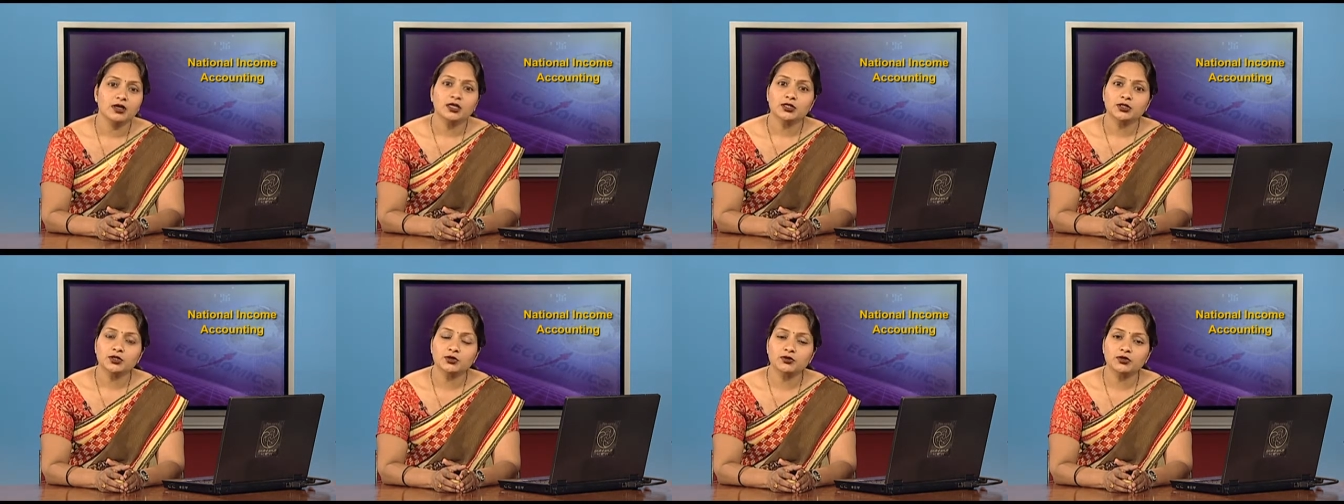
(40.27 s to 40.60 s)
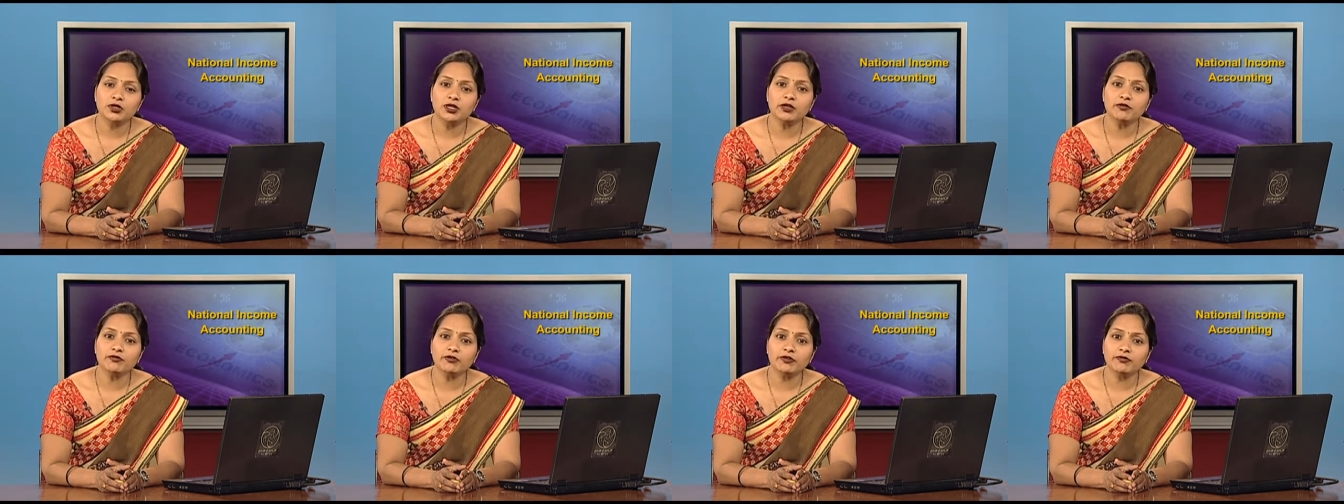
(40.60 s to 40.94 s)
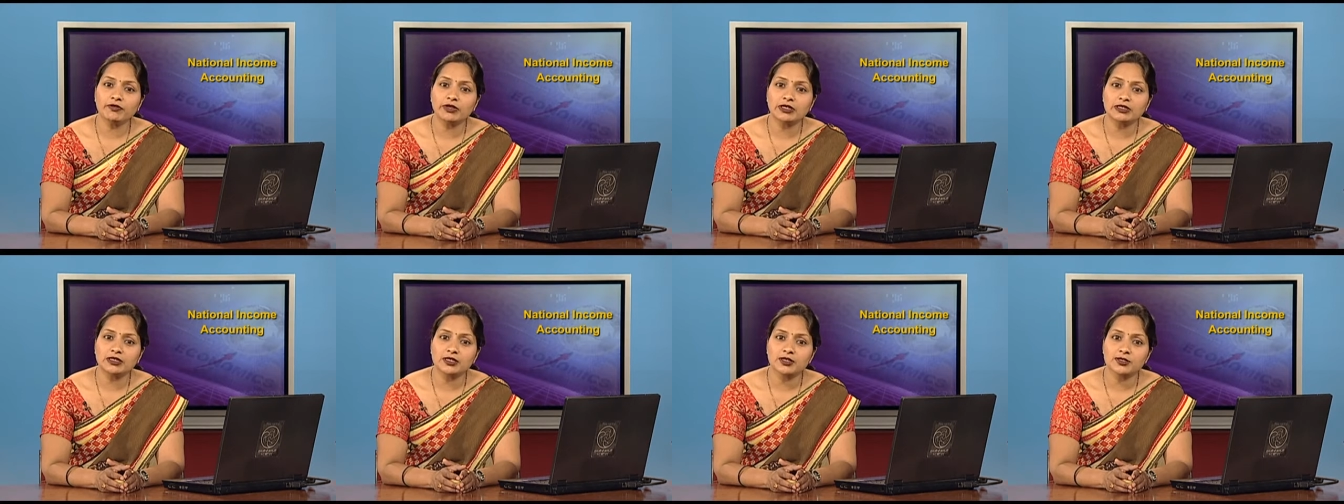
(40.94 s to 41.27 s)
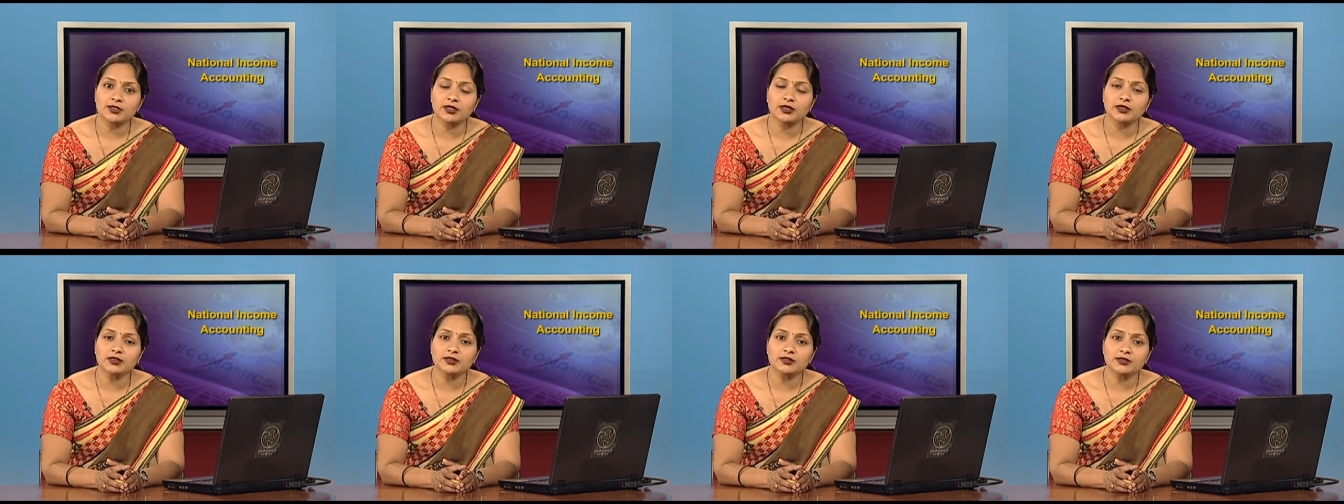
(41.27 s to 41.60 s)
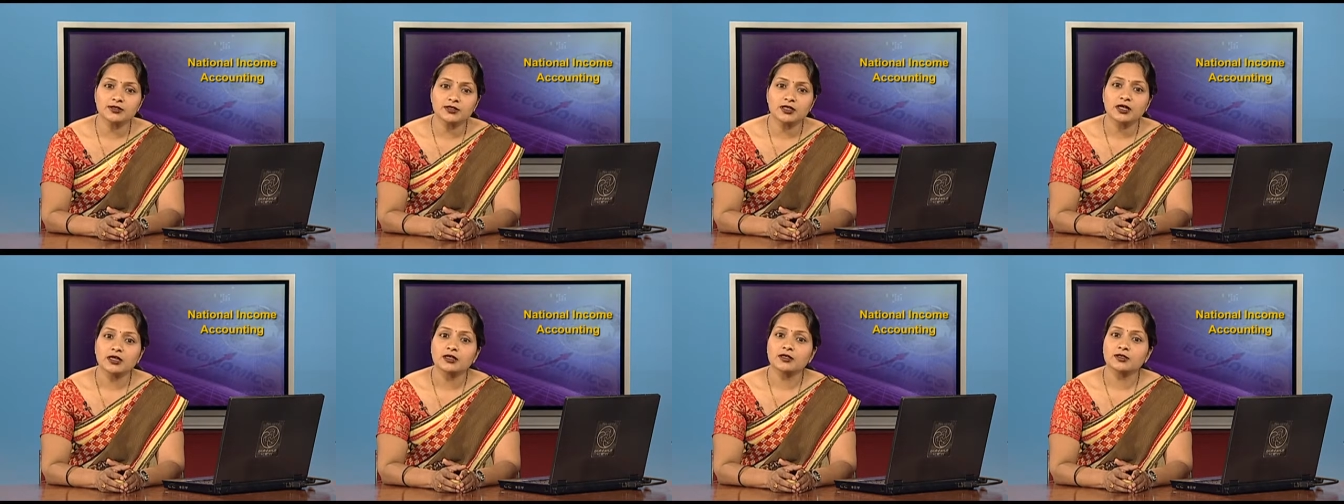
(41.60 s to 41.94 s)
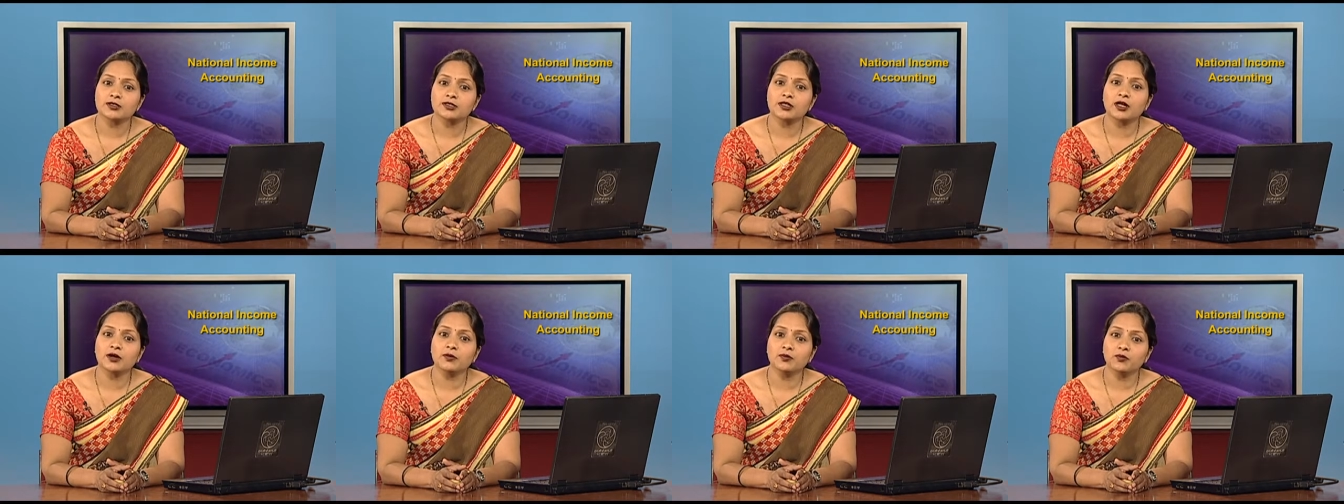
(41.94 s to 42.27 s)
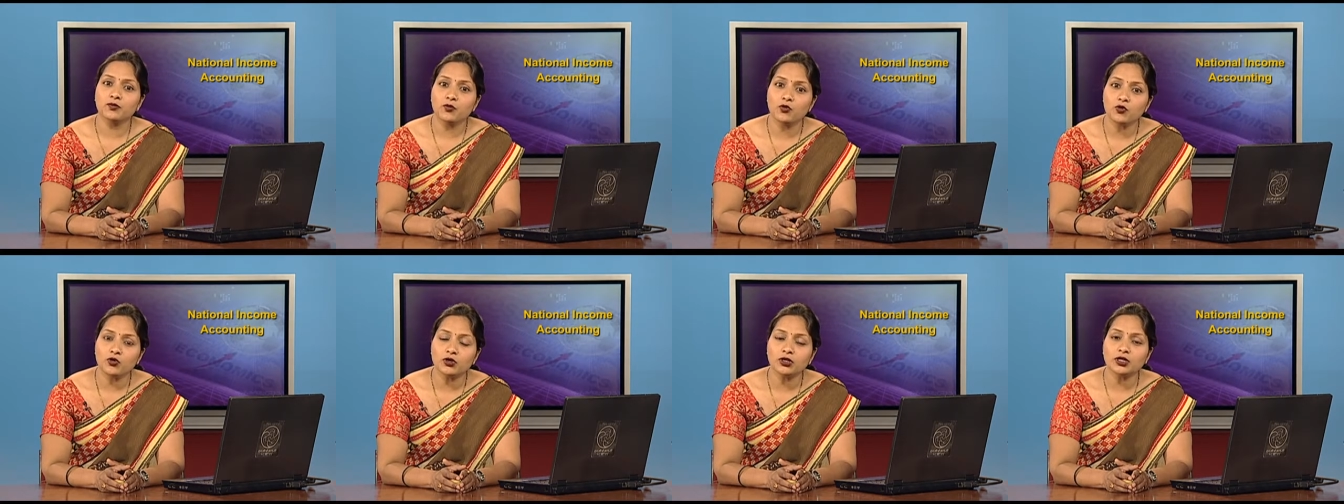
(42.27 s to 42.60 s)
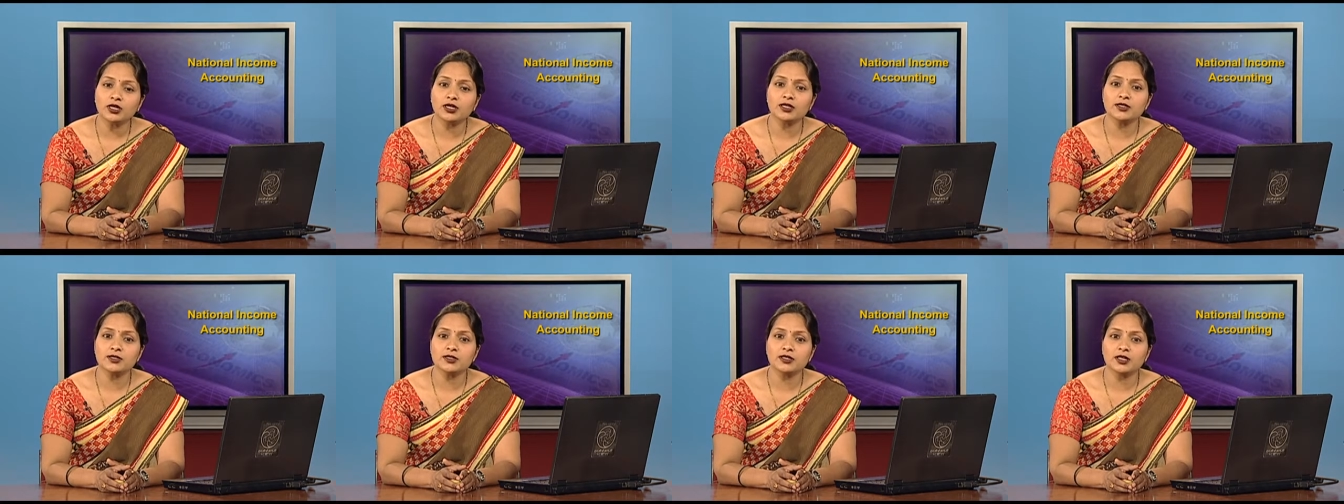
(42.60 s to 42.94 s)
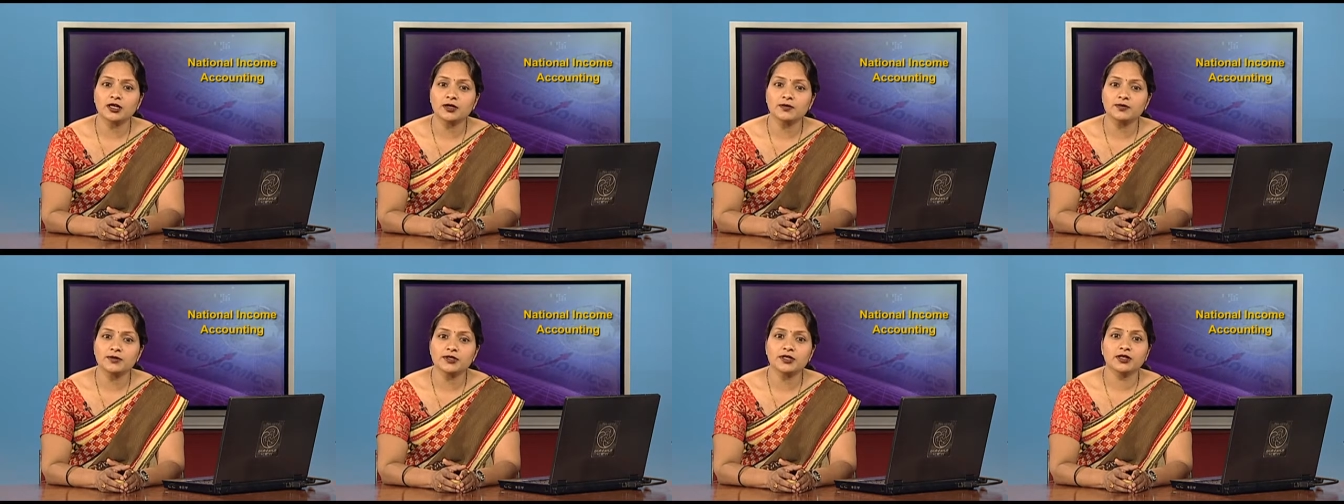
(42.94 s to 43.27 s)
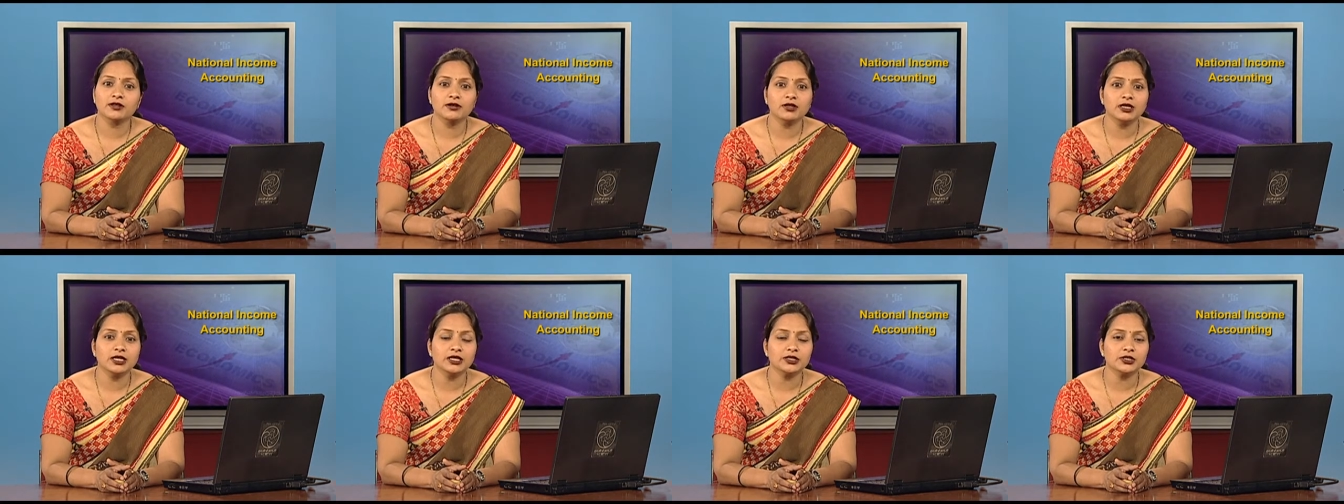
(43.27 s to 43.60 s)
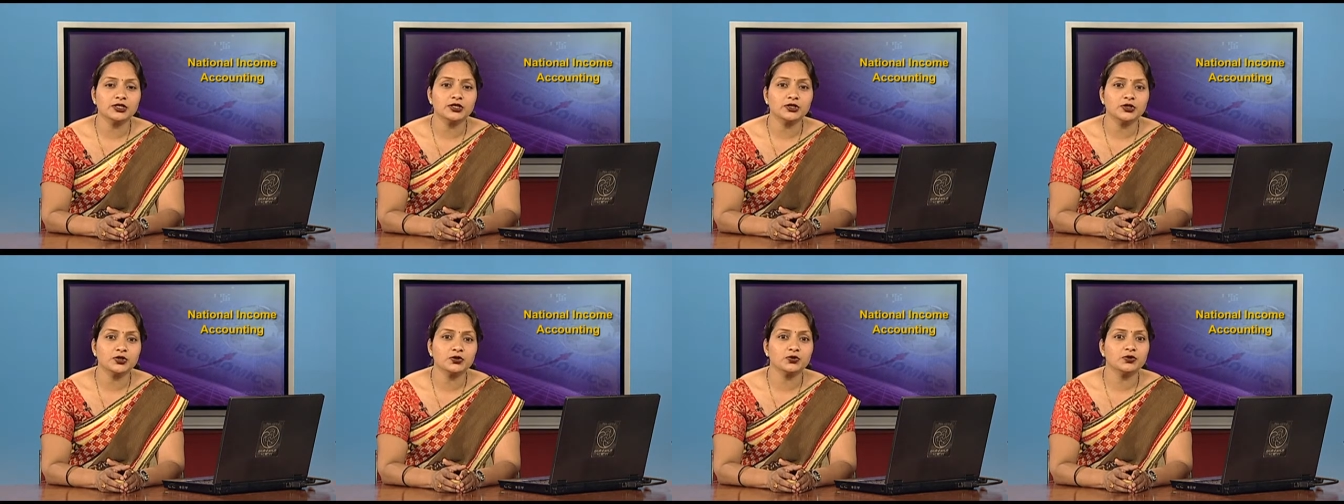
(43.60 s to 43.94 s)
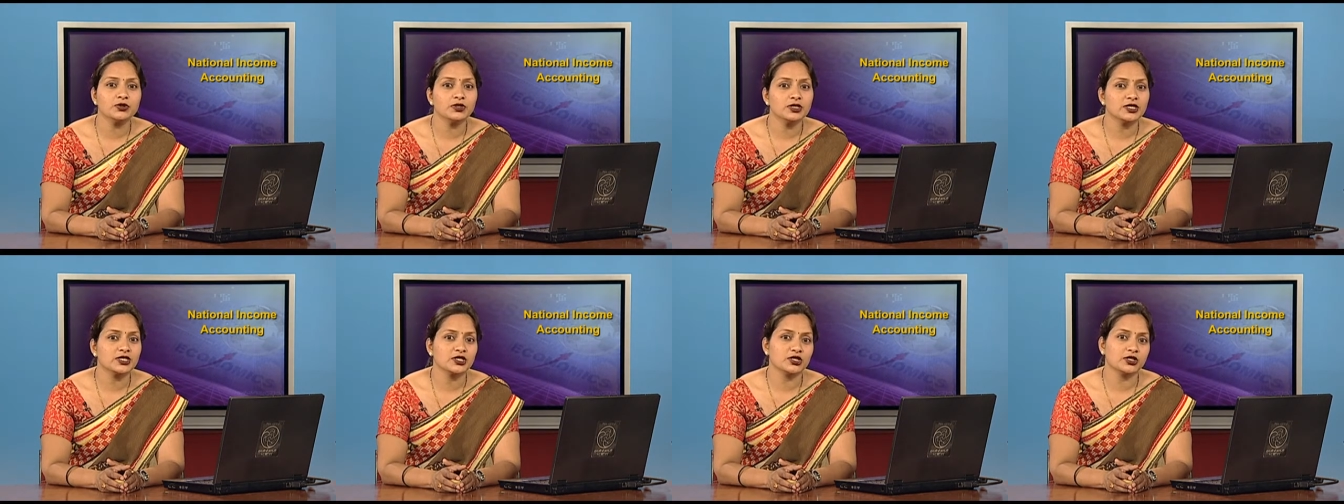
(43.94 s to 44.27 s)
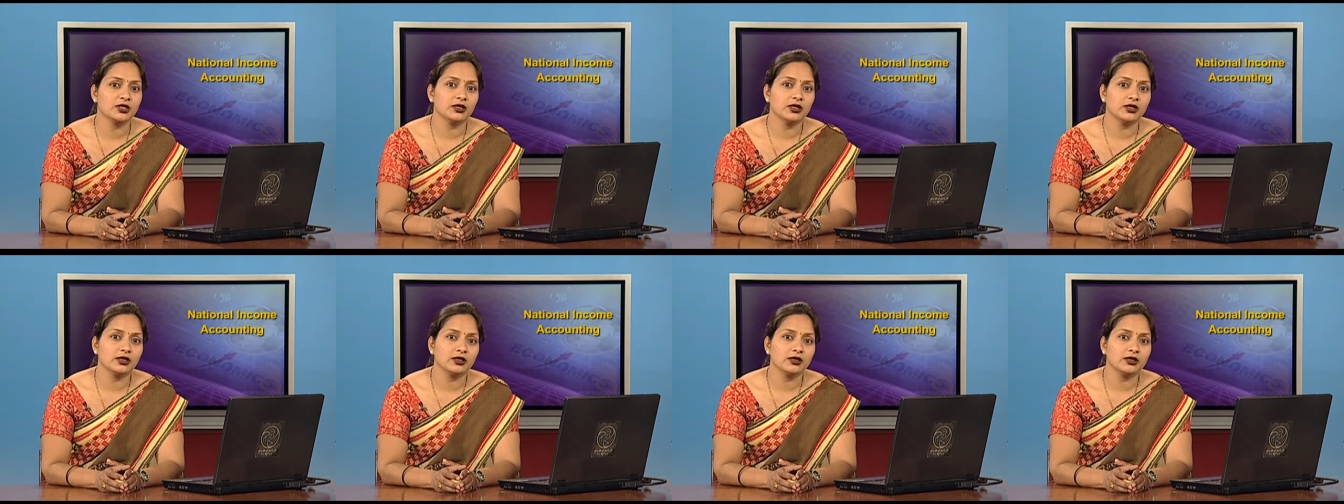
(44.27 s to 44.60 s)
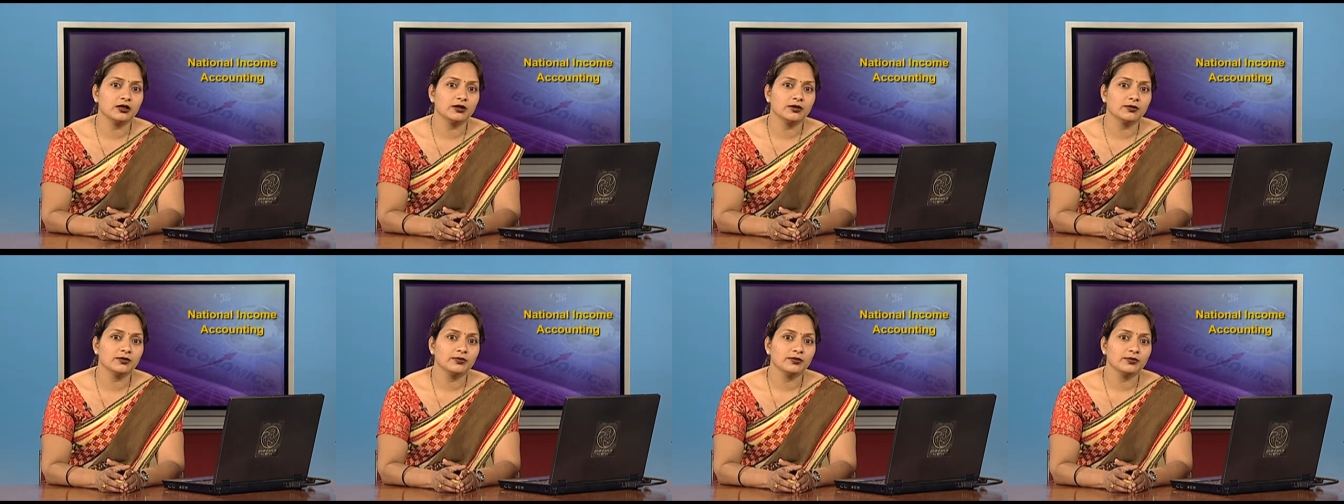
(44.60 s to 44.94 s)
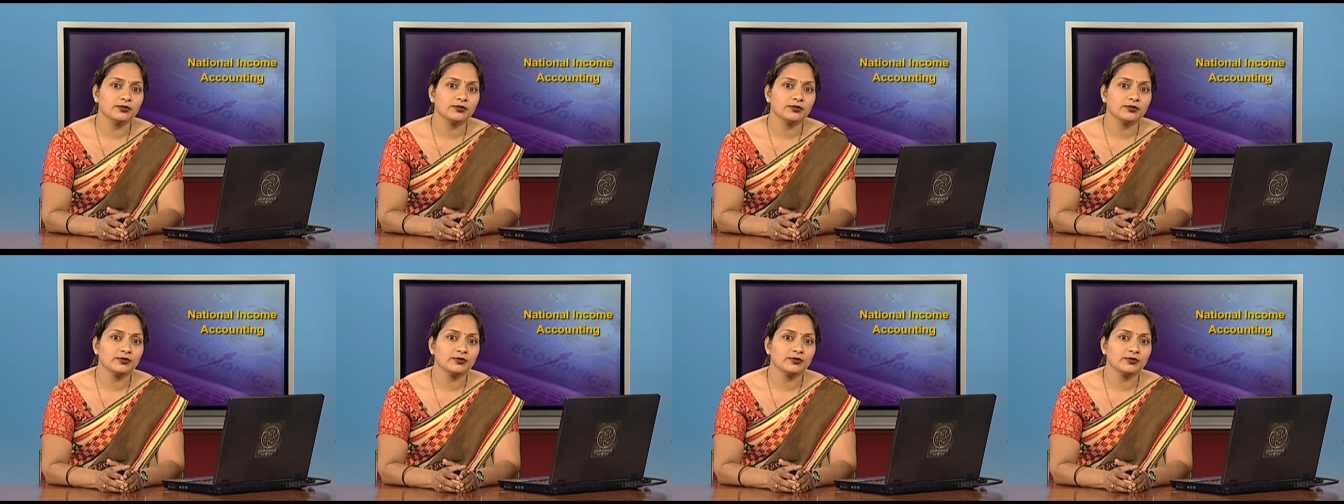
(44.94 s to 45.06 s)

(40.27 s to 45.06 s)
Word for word: Today we will discuss some more concepts related to national income.